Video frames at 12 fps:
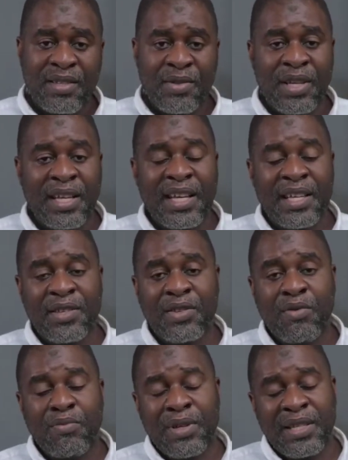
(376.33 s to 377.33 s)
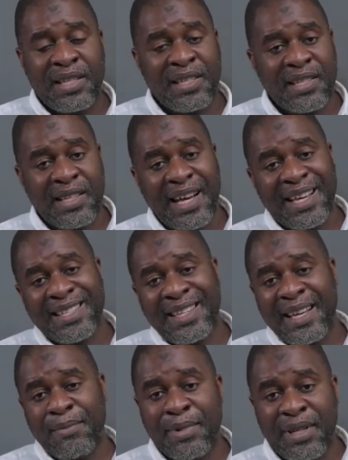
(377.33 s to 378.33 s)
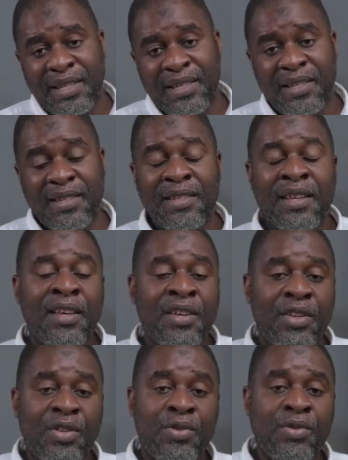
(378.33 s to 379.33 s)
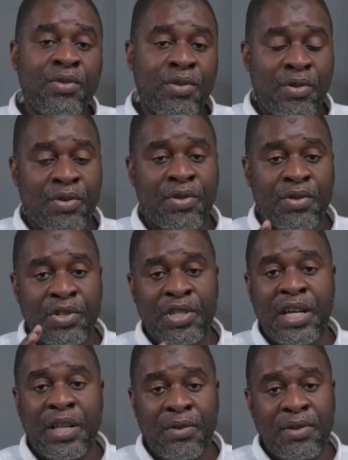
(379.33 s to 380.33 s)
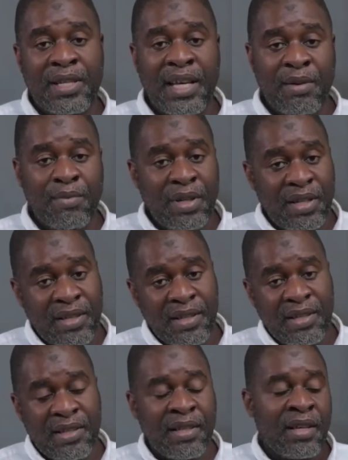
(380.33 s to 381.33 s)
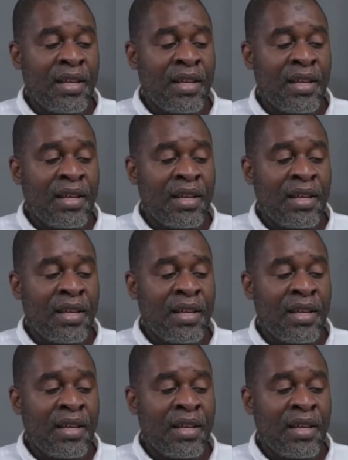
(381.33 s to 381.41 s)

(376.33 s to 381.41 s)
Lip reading: So in case your business has liabilities, you also share those liabilities.